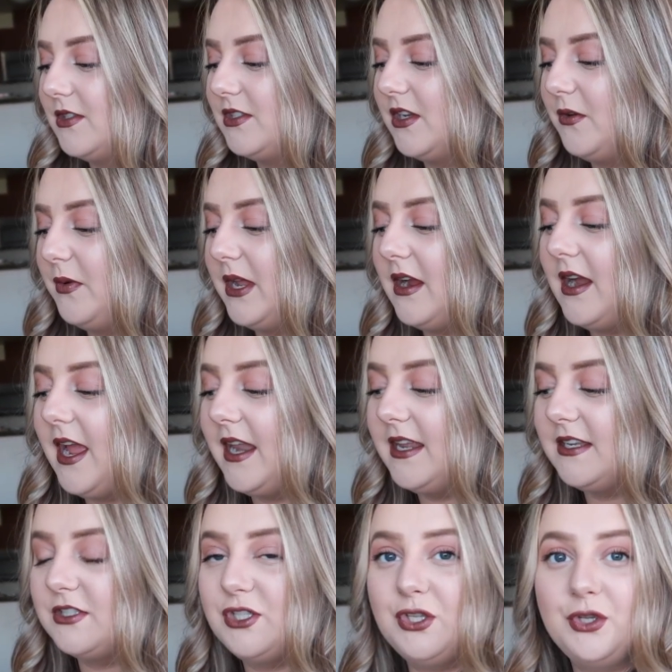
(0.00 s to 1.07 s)
So we are
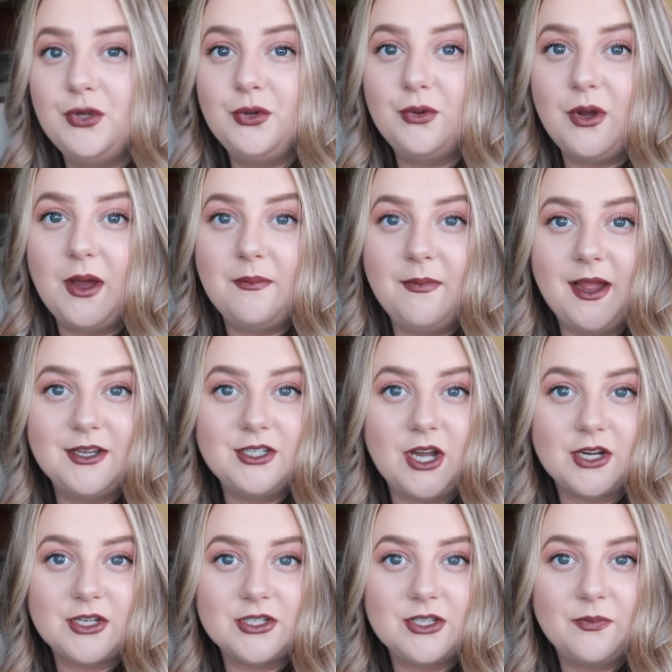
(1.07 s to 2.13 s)
heading to my
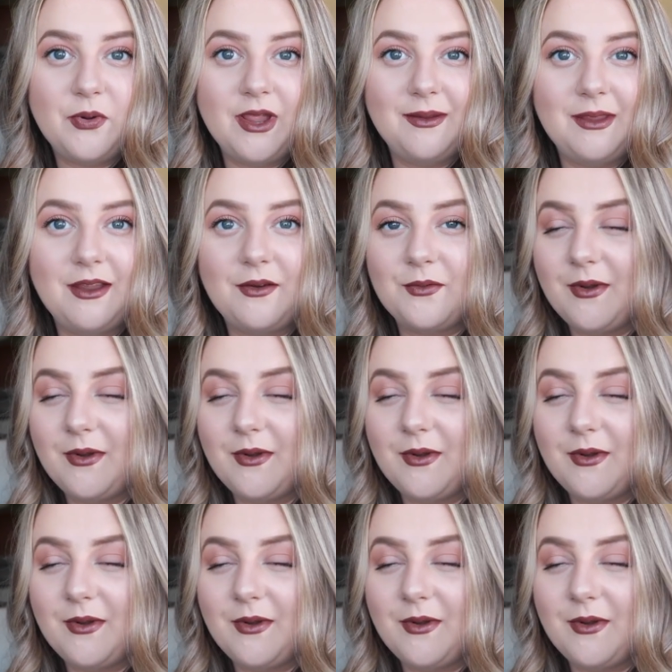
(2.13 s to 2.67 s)
doctor's appointment